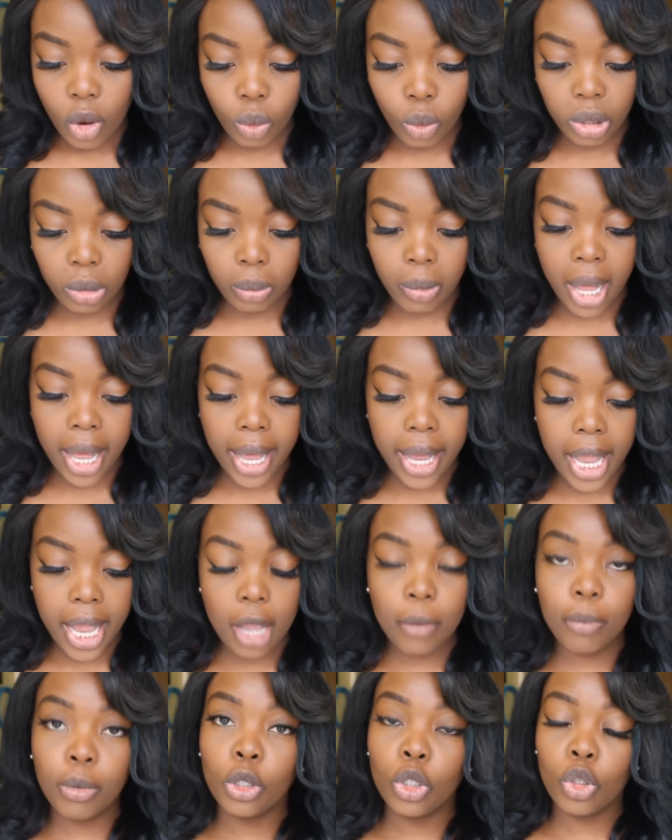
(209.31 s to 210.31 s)
with my
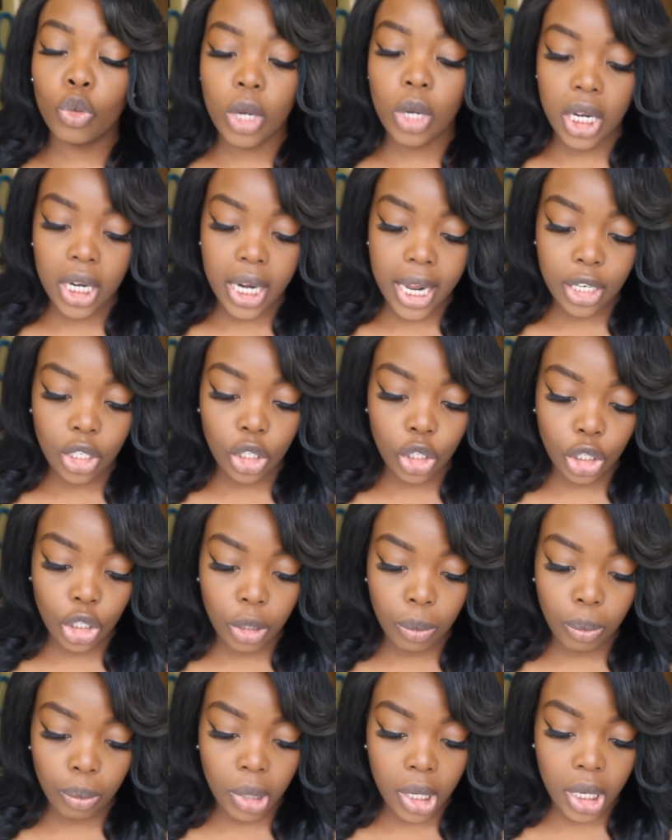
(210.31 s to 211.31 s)
April 29th
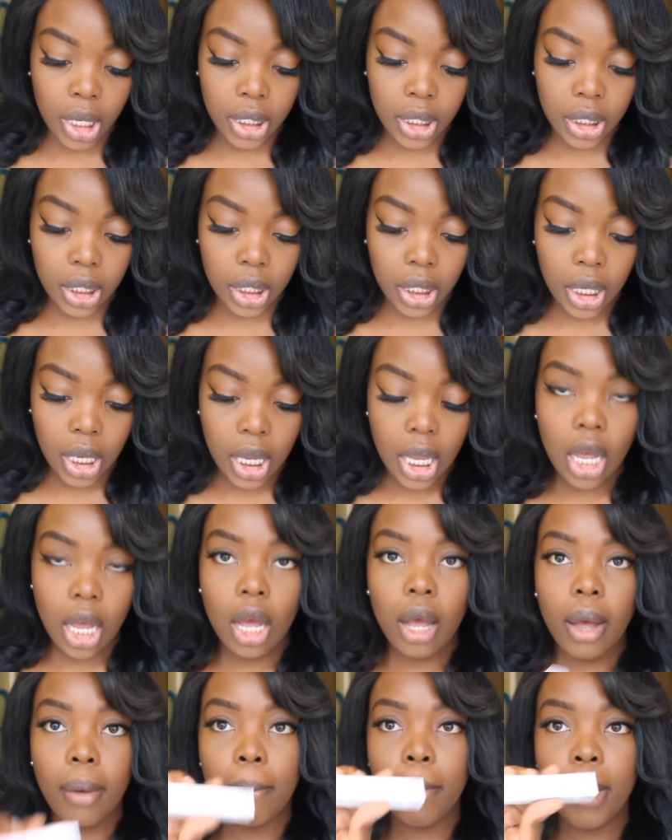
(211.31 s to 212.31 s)
shipment,
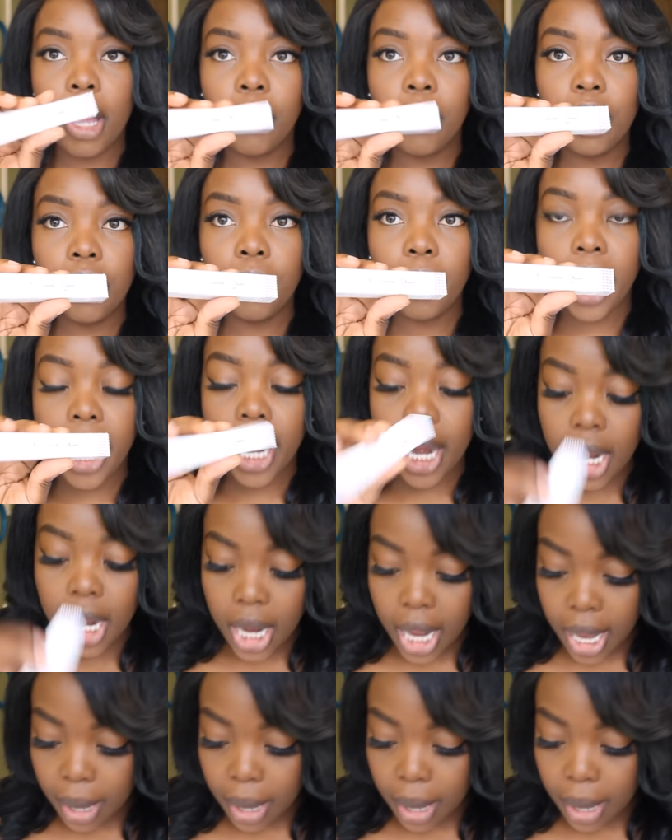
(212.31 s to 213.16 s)
Berri Raine.